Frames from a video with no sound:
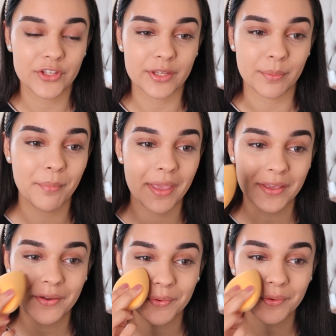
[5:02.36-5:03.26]
your
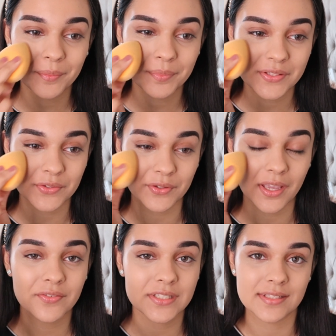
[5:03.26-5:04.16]
makeup, so you
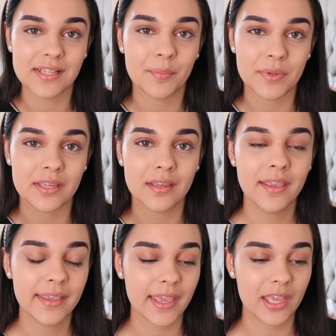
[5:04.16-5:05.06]
have to dab it
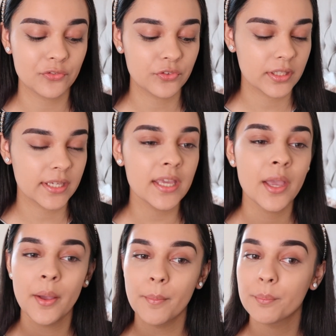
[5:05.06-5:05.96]
carefully.
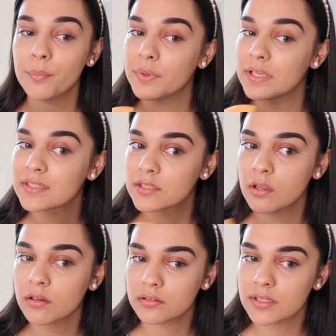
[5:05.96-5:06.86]
But
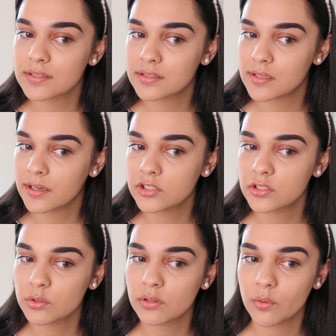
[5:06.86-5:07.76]
it's actually
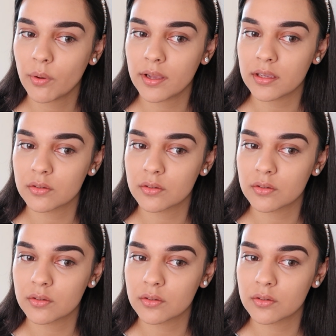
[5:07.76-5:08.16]
doing quite